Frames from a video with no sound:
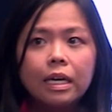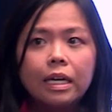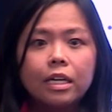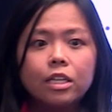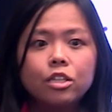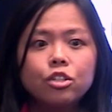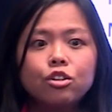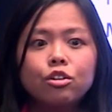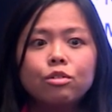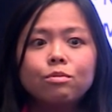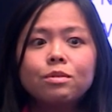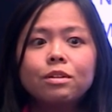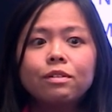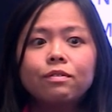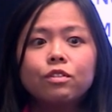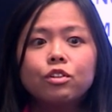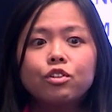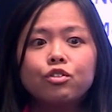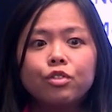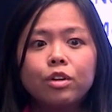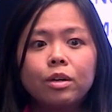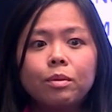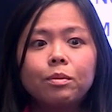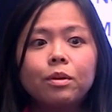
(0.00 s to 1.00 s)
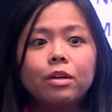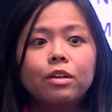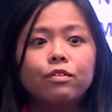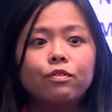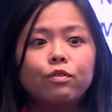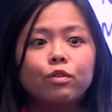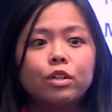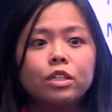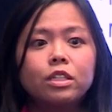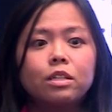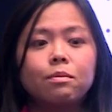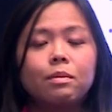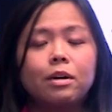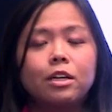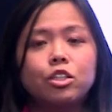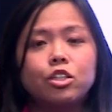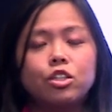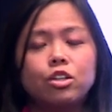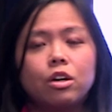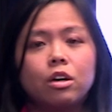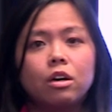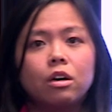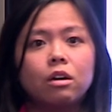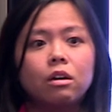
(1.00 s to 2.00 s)
In terms of the treatment for
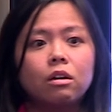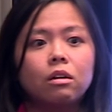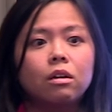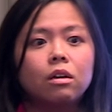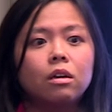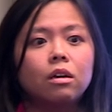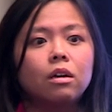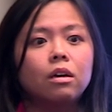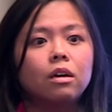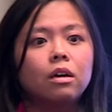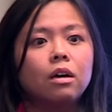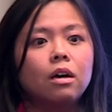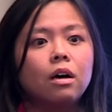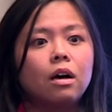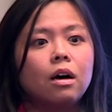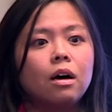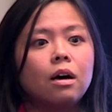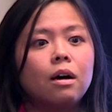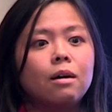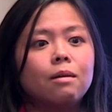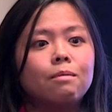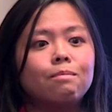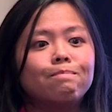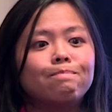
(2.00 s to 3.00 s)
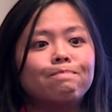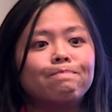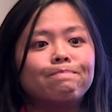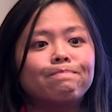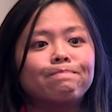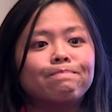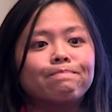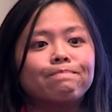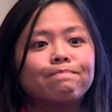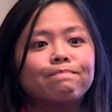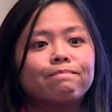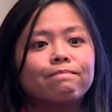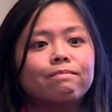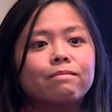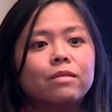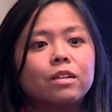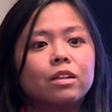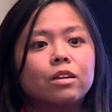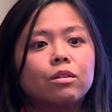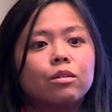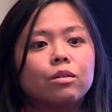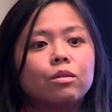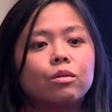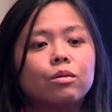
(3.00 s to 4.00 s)
dementia, um,
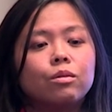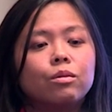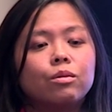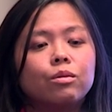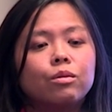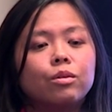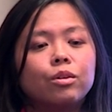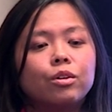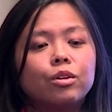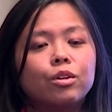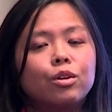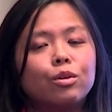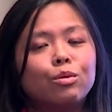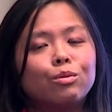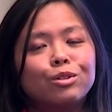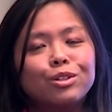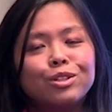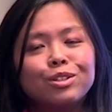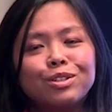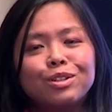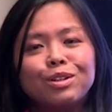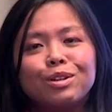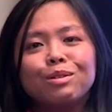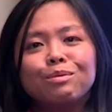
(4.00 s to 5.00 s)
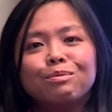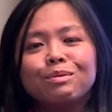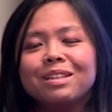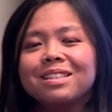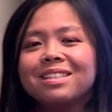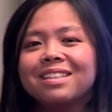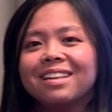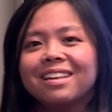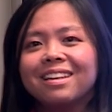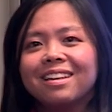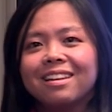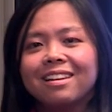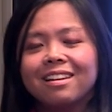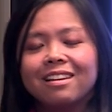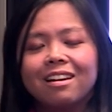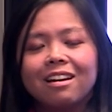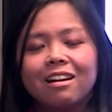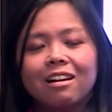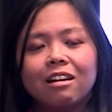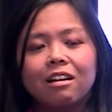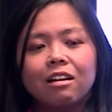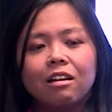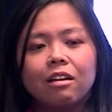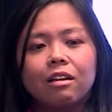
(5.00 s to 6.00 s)
you know, we're still missing
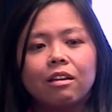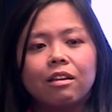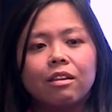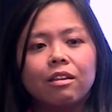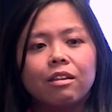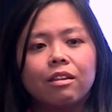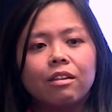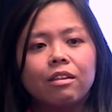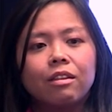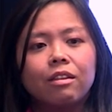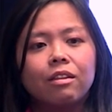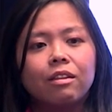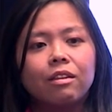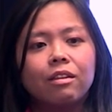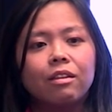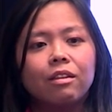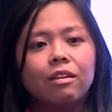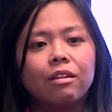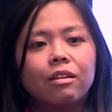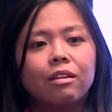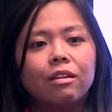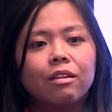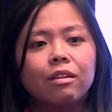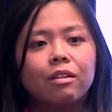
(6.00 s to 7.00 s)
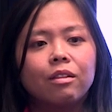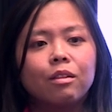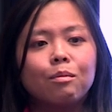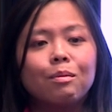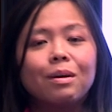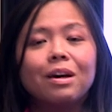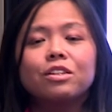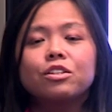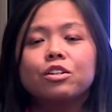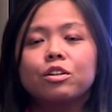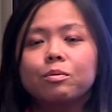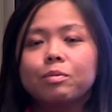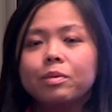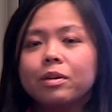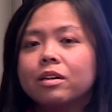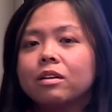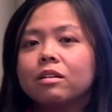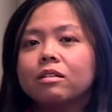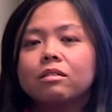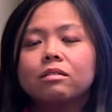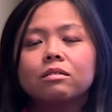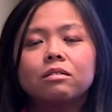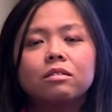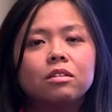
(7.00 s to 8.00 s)
uh, the magic
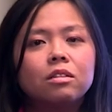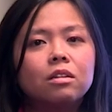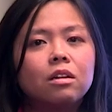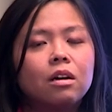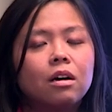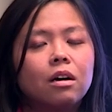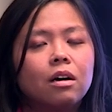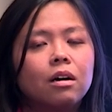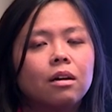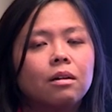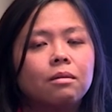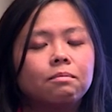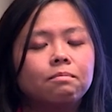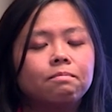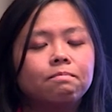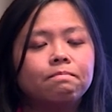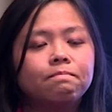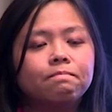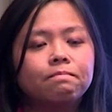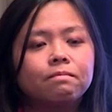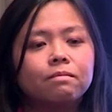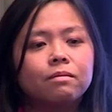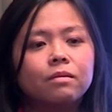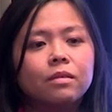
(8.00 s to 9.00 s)
pill um,